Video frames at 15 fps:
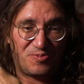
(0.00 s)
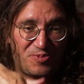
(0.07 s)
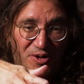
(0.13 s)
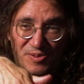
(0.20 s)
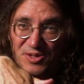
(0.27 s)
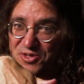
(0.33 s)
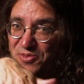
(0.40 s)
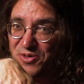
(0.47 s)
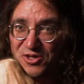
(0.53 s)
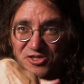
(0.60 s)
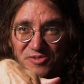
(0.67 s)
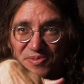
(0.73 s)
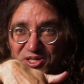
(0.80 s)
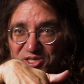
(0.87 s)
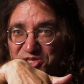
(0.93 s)
probably the
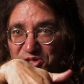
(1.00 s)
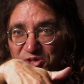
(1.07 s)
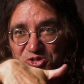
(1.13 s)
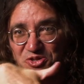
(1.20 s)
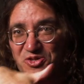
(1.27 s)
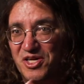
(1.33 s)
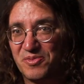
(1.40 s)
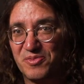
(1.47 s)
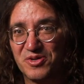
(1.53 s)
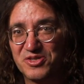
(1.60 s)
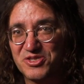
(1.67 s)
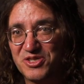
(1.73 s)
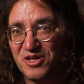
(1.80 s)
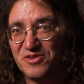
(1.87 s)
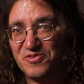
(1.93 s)
world's best social network
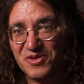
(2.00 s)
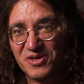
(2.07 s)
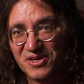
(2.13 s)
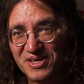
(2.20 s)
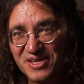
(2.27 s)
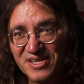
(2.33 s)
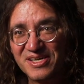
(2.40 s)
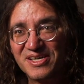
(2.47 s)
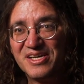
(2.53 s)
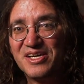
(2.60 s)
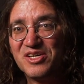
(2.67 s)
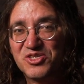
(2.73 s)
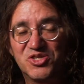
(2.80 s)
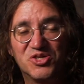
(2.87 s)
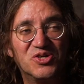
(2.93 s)
software.
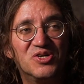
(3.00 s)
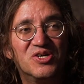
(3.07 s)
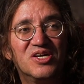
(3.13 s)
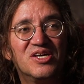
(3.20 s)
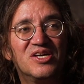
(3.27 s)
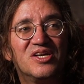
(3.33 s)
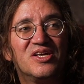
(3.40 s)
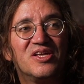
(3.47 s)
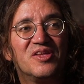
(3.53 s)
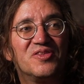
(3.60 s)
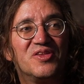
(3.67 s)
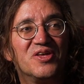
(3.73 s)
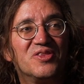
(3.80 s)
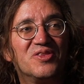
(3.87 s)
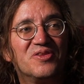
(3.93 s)
So
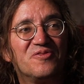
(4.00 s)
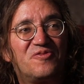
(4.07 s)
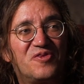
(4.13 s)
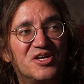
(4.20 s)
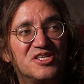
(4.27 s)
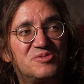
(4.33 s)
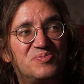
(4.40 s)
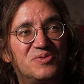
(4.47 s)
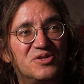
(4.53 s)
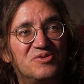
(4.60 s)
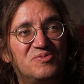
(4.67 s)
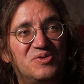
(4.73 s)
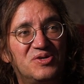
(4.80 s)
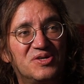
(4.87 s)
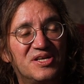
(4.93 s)
then Facebook
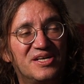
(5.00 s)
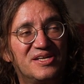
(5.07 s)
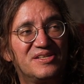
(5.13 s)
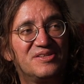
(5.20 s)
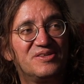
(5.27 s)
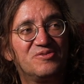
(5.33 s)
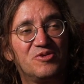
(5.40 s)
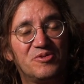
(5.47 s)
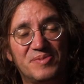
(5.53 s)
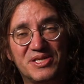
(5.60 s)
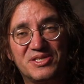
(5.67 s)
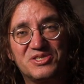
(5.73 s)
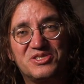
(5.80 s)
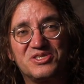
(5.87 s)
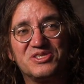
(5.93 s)
will get
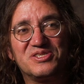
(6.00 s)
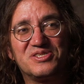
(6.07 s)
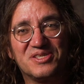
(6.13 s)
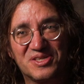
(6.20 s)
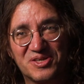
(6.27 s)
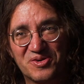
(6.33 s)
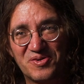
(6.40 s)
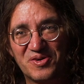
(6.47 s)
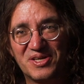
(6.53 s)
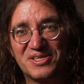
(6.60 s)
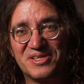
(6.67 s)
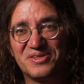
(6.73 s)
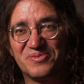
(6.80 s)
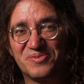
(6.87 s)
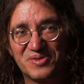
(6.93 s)
remittances
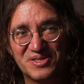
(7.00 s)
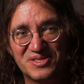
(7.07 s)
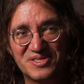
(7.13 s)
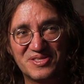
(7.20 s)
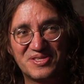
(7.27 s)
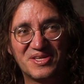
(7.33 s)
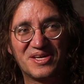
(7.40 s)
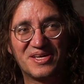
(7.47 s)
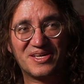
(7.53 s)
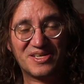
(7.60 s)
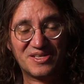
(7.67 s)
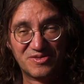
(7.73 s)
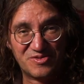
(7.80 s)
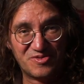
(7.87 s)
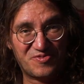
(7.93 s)
integrated with
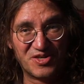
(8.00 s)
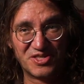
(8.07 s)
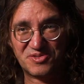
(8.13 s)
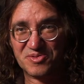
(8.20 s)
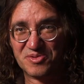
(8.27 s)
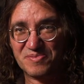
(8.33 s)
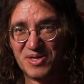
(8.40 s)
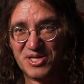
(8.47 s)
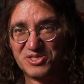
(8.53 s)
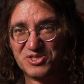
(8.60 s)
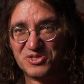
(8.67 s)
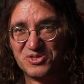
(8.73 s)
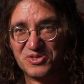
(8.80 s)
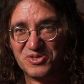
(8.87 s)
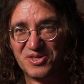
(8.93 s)
Facebook
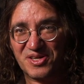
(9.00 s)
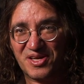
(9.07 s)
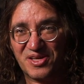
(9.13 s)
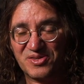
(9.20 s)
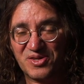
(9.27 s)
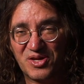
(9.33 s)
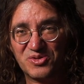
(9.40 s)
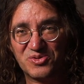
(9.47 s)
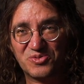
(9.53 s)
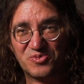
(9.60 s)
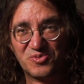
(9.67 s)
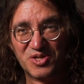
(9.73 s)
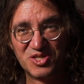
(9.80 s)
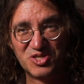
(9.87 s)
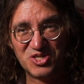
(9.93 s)
Messenger and
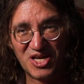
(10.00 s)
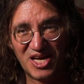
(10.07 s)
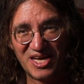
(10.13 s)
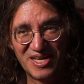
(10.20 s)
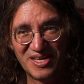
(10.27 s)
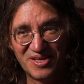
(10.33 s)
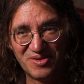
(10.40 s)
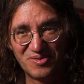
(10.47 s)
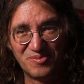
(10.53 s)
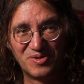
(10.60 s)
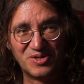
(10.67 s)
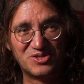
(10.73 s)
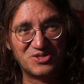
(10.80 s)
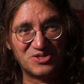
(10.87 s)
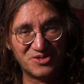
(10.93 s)
WeChat,
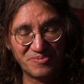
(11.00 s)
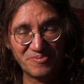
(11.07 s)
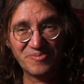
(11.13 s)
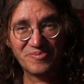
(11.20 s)
which